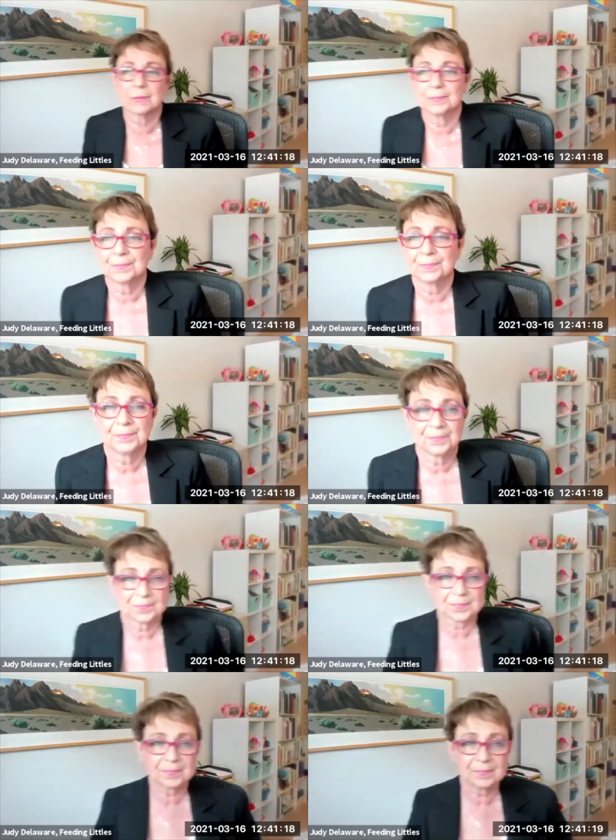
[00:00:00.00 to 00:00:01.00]
you
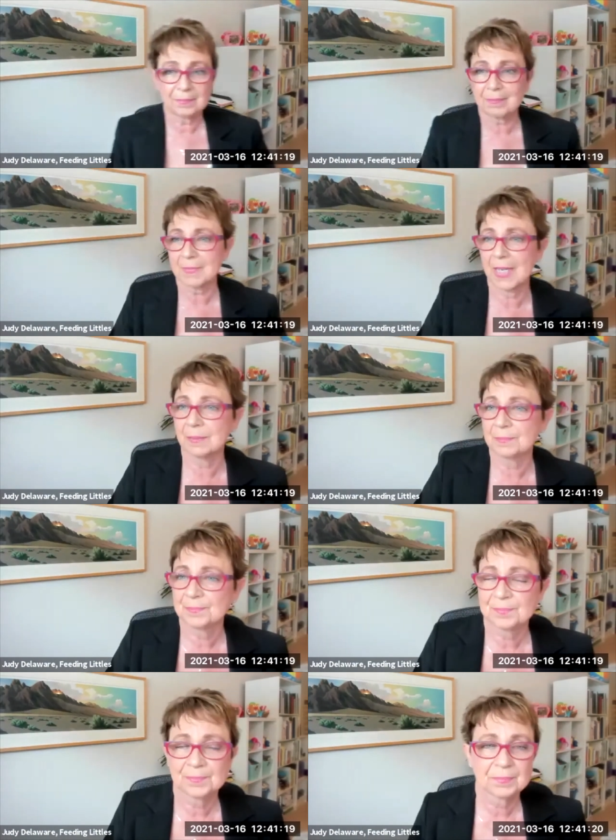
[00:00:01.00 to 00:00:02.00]
thank you and so